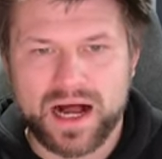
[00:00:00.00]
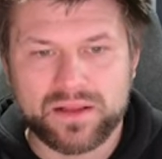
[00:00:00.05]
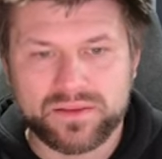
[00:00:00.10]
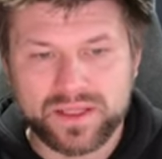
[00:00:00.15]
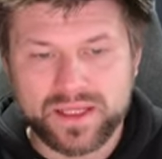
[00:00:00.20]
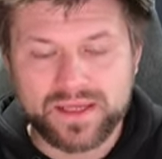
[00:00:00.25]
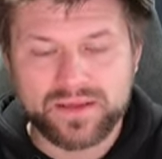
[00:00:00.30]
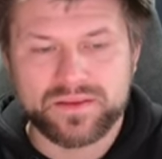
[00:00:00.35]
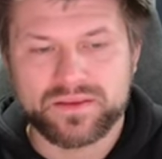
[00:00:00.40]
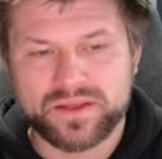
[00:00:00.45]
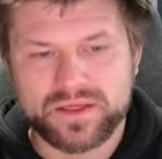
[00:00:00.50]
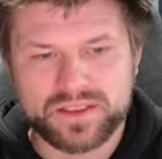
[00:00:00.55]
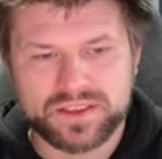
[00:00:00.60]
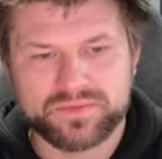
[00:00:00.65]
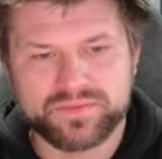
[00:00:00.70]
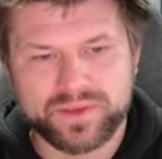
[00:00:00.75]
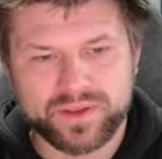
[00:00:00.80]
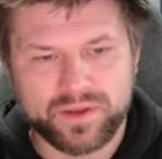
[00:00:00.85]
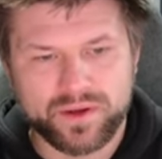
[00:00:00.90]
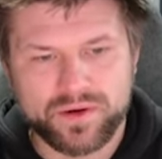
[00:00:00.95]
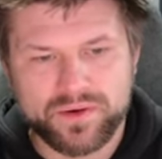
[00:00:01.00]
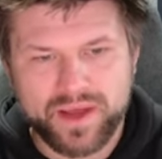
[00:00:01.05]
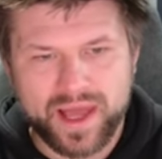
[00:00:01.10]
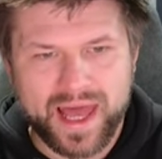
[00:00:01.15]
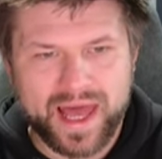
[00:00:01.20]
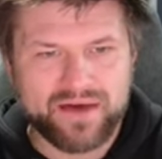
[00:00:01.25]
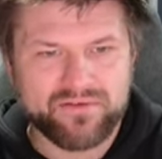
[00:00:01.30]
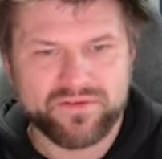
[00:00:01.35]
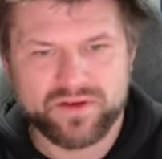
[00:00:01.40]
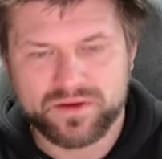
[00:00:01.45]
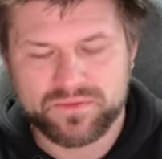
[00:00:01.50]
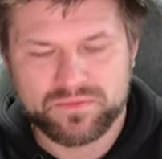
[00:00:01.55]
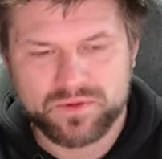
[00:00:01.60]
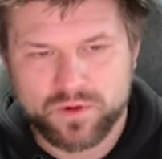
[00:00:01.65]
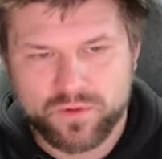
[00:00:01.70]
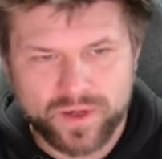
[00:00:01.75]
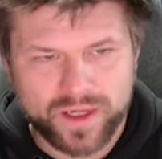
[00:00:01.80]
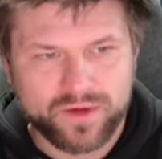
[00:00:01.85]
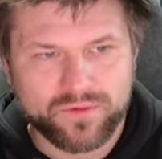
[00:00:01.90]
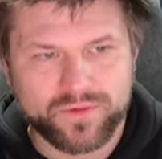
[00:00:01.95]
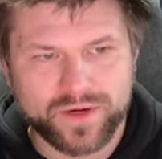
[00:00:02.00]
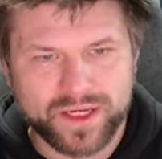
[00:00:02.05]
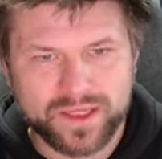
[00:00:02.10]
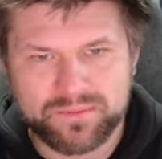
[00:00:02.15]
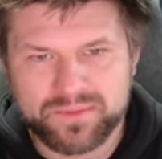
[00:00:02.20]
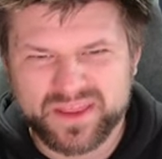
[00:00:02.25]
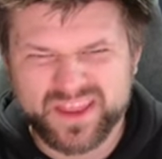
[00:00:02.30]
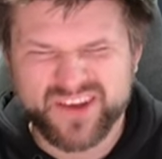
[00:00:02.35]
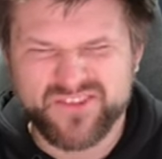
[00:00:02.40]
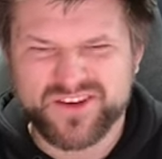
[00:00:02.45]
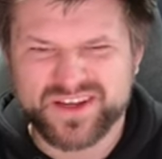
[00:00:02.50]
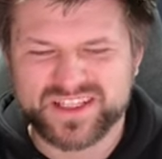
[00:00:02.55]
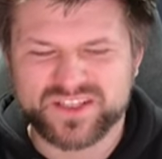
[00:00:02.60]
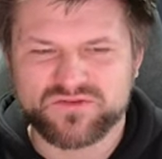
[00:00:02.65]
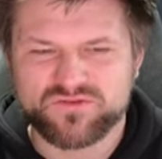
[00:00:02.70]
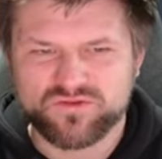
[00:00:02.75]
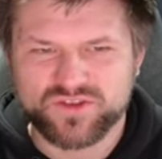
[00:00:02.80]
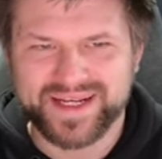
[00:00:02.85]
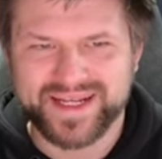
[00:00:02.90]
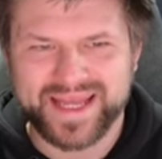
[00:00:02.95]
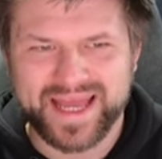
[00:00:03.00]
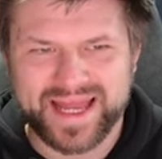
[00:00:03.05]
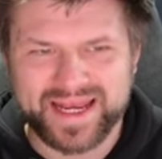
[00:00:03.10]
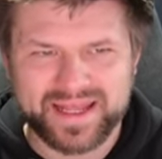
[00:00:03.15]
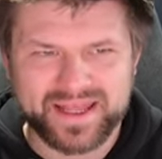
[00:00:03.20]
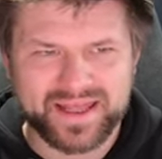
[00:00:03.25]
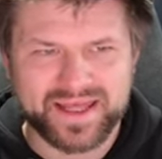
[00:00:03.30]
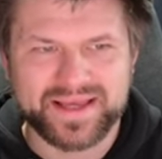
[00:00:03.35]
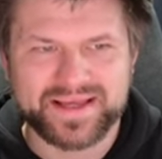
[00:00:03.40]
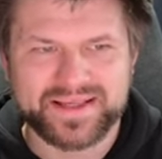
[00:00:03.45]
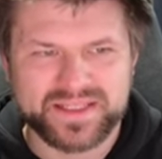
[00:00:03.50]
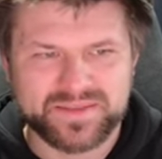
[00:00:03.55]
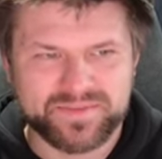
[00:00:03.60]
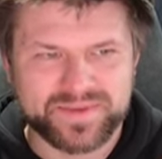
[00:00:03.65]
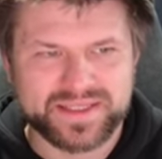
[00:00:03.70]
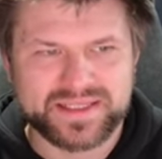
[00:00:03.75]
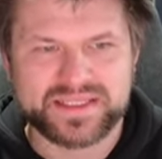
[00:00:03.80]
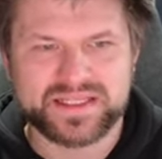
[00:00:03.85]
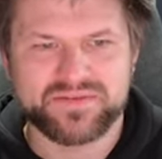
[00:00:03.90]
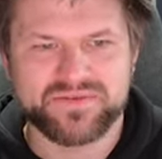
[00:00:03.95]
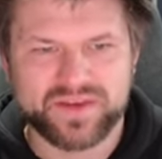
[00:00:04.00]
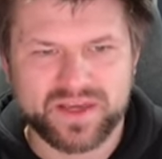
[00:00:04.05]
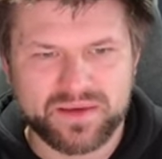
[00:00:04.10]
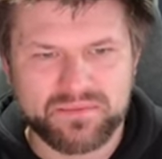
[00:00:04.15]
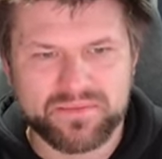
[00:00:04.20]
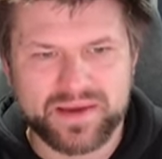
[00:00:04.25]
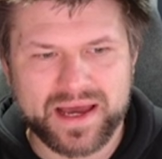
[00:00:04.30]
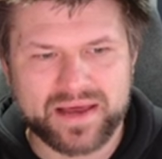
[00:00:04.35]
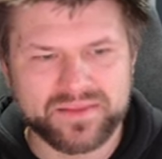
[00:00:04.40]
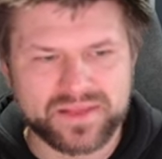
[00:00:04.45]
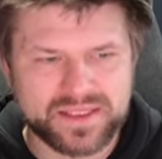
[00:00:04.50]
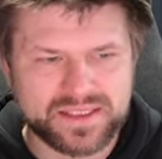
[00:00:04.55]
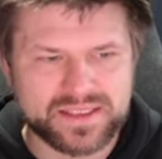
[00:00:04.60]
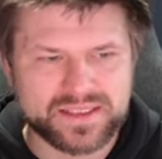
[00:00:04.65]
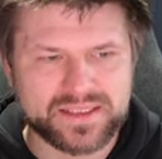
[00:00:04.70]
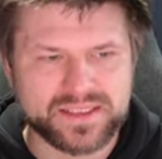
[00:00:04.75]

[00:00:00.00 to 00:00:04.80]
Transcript: I'll link this below, have a quick read, but there isn't really anything specific about this.